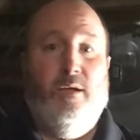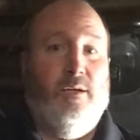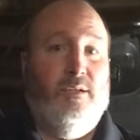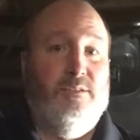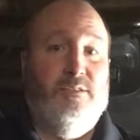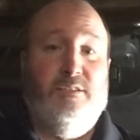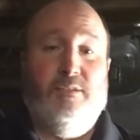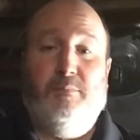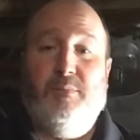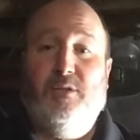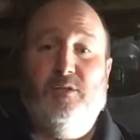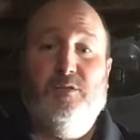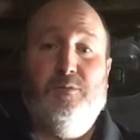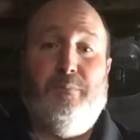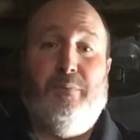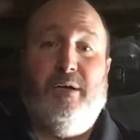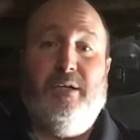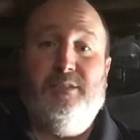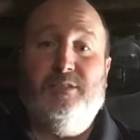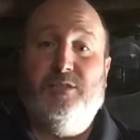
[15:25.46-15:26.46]
some of those
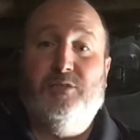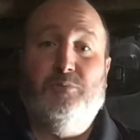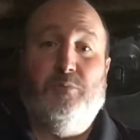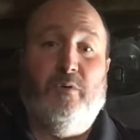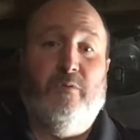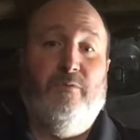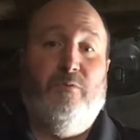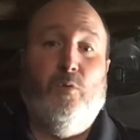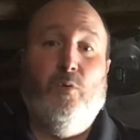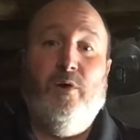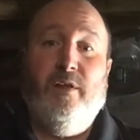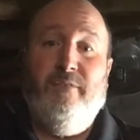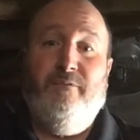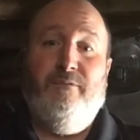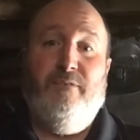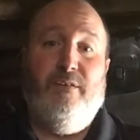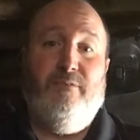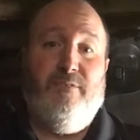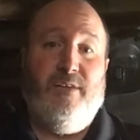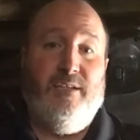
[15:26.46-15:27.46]
prices were $40,
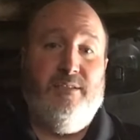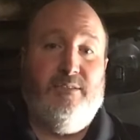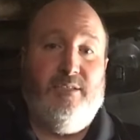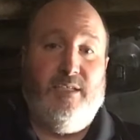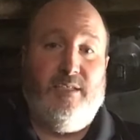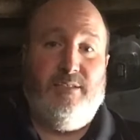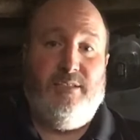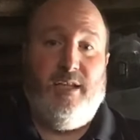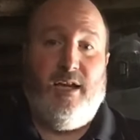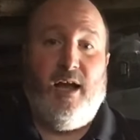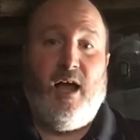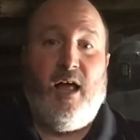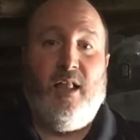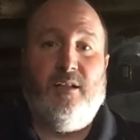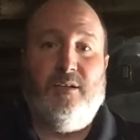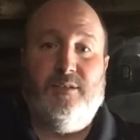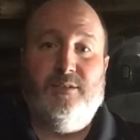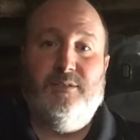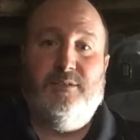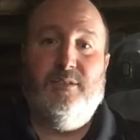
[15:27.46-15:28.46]
$50,
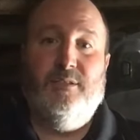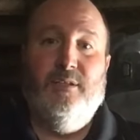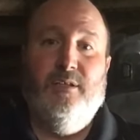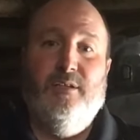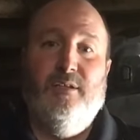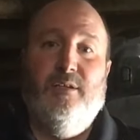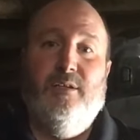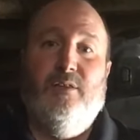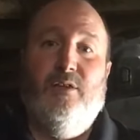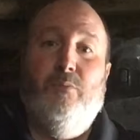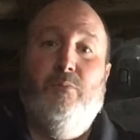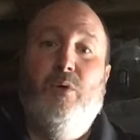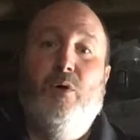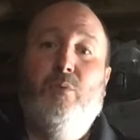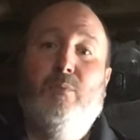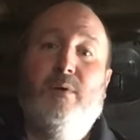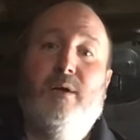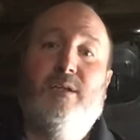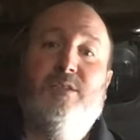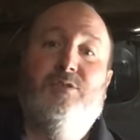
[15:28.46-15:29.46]
$60. The
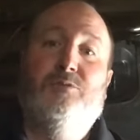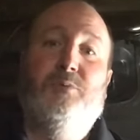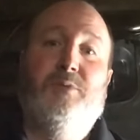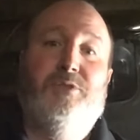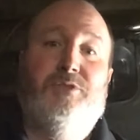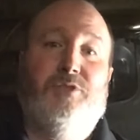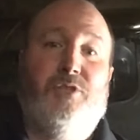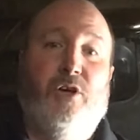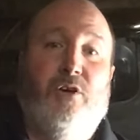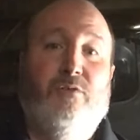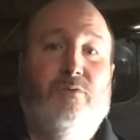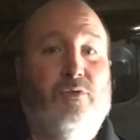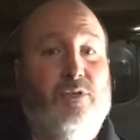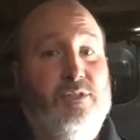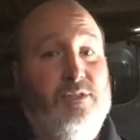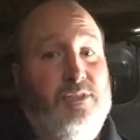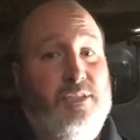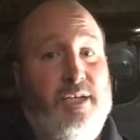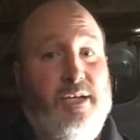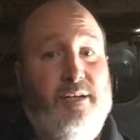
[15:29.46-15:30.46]
moment I switched over
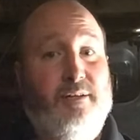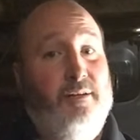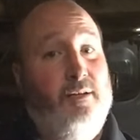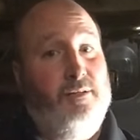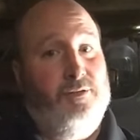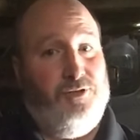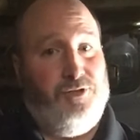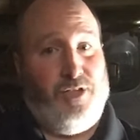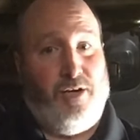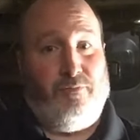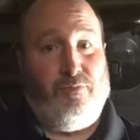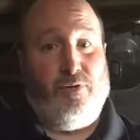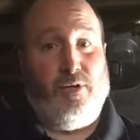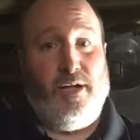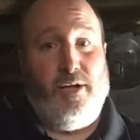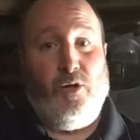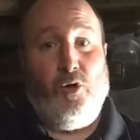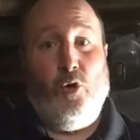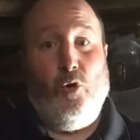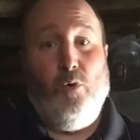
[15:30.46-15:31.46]
and said
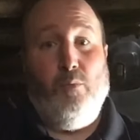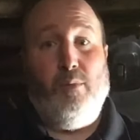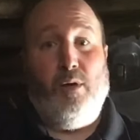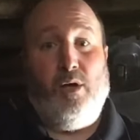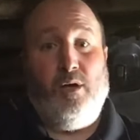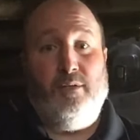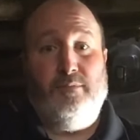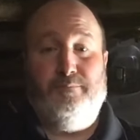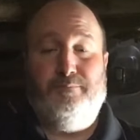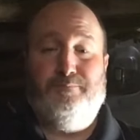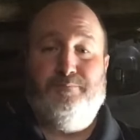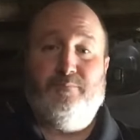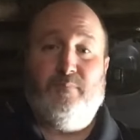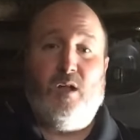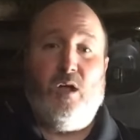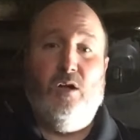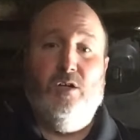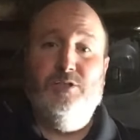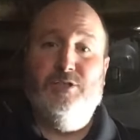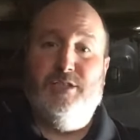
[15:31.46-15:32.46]
Chevrolet Cobalt
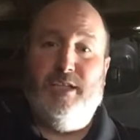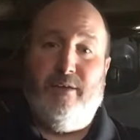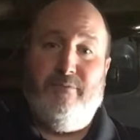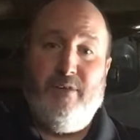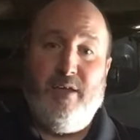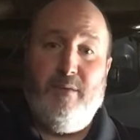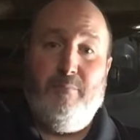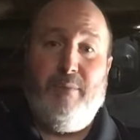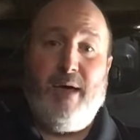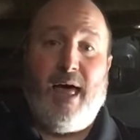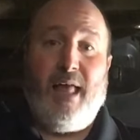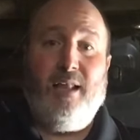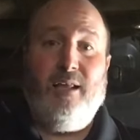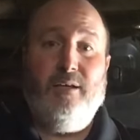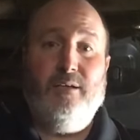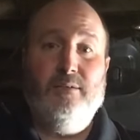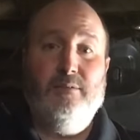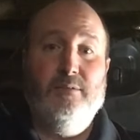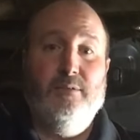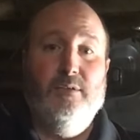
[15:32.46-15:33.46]
or Chevy
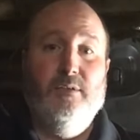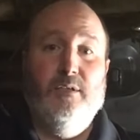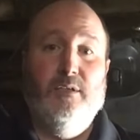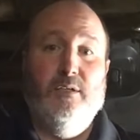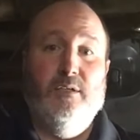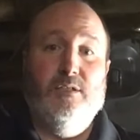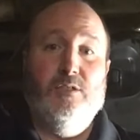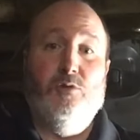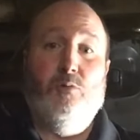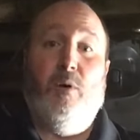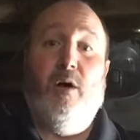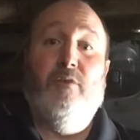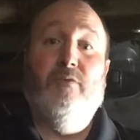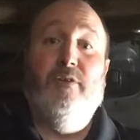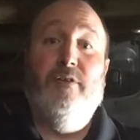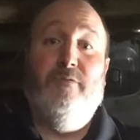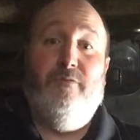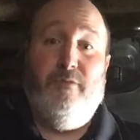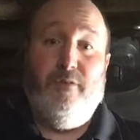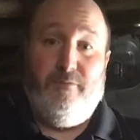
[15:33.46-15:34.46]
Impala, $12
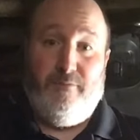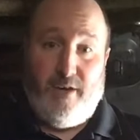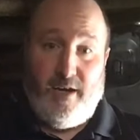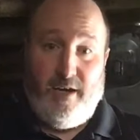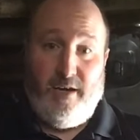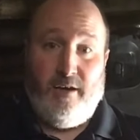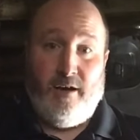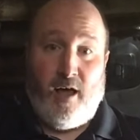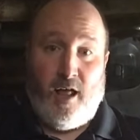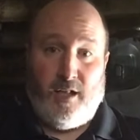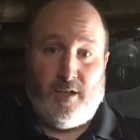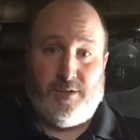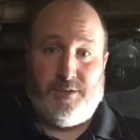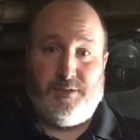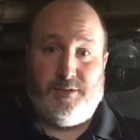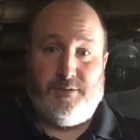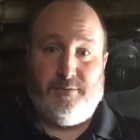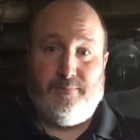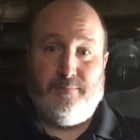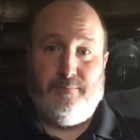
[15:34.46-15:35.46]
and
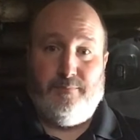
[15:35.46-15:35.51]
$15.